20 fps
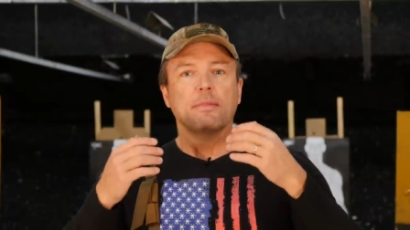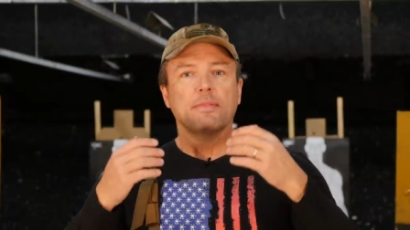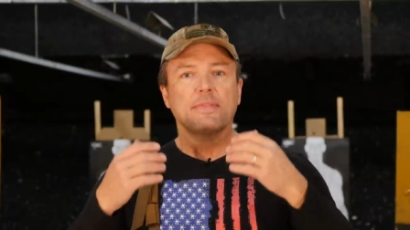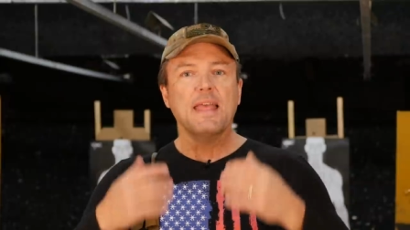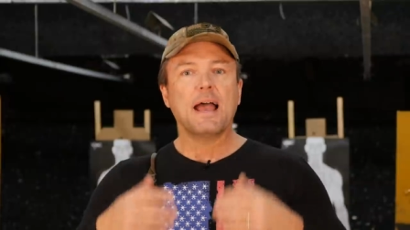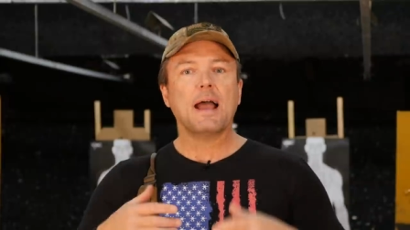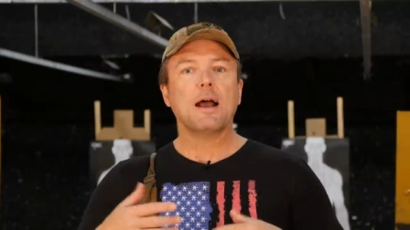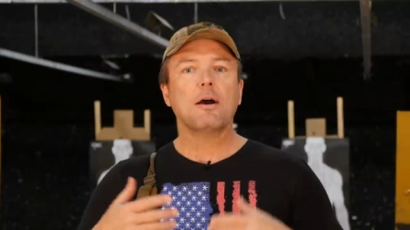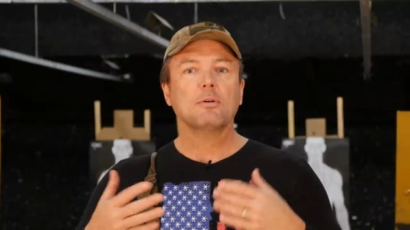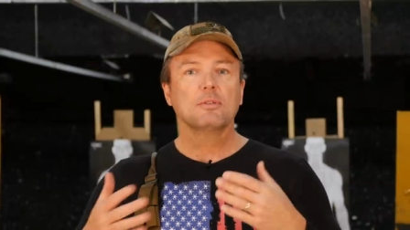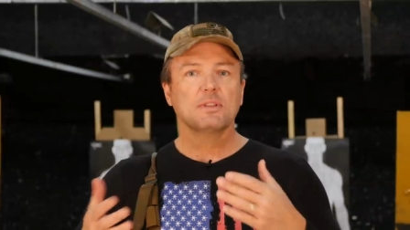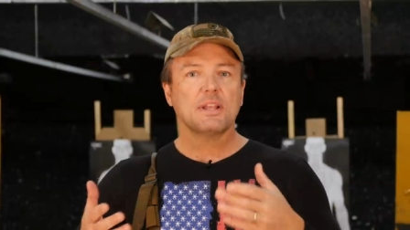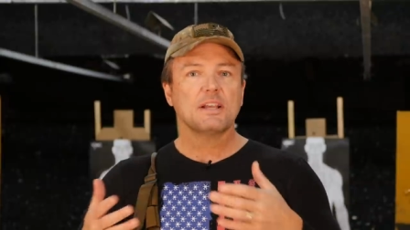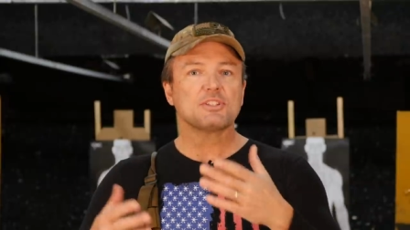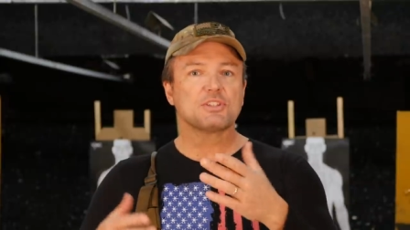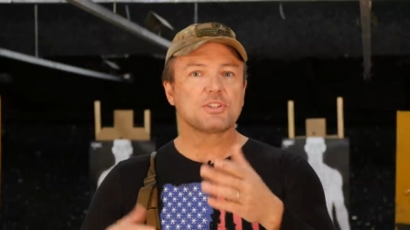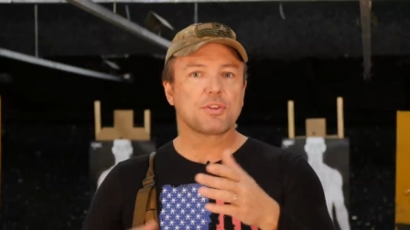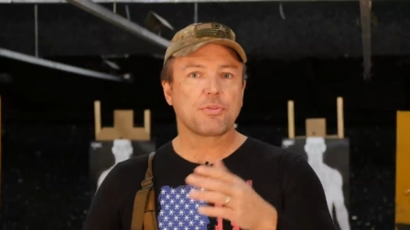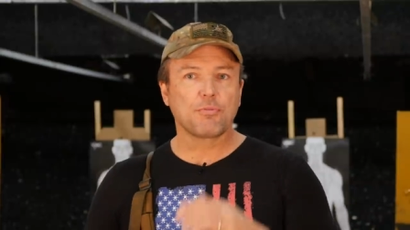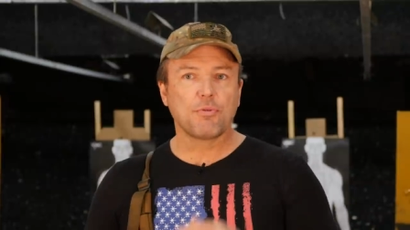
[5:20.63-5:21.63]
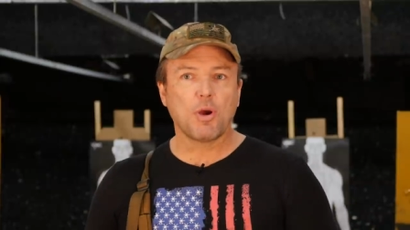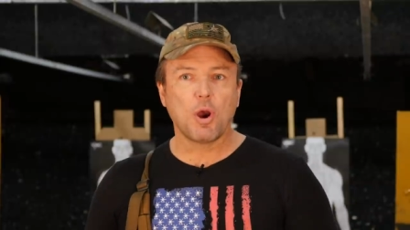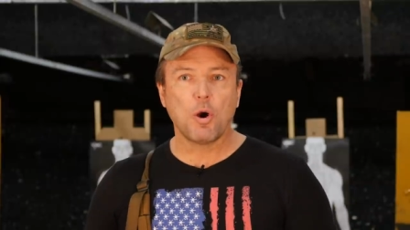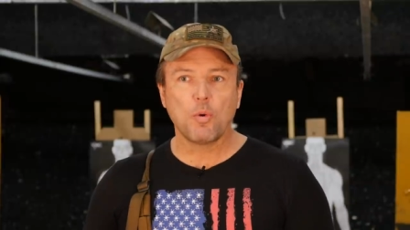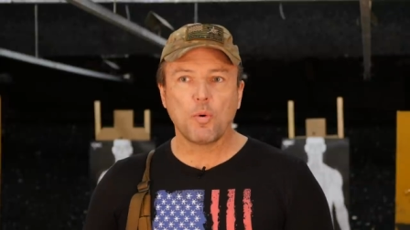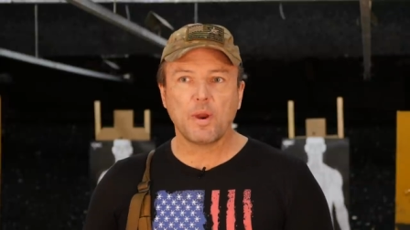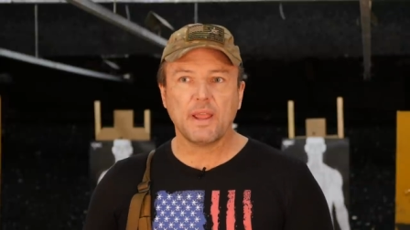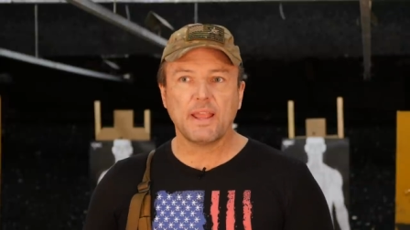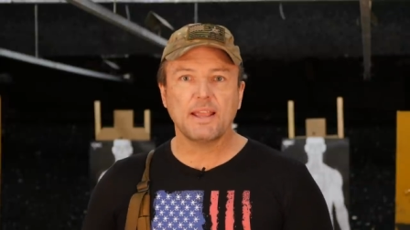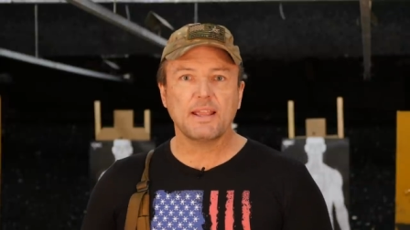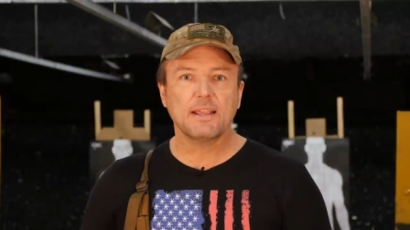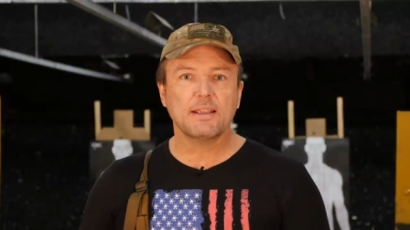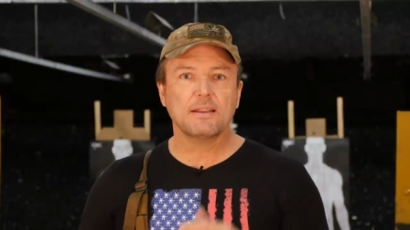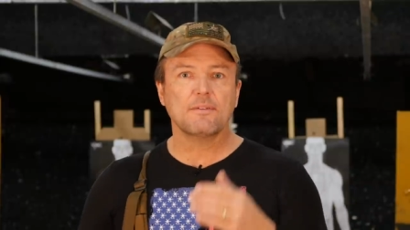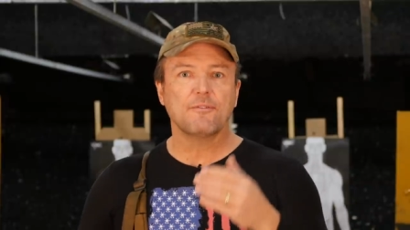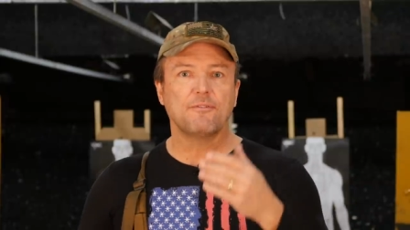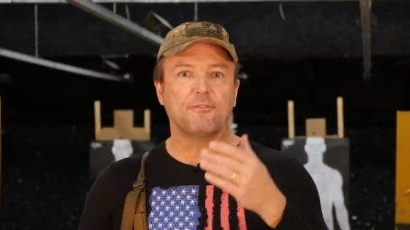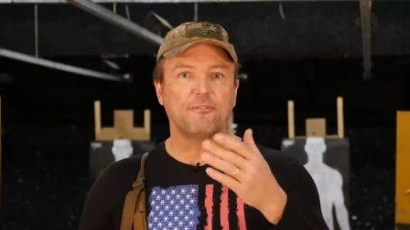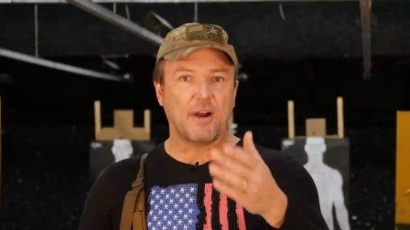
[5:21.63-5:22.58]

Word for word: Now let's throw in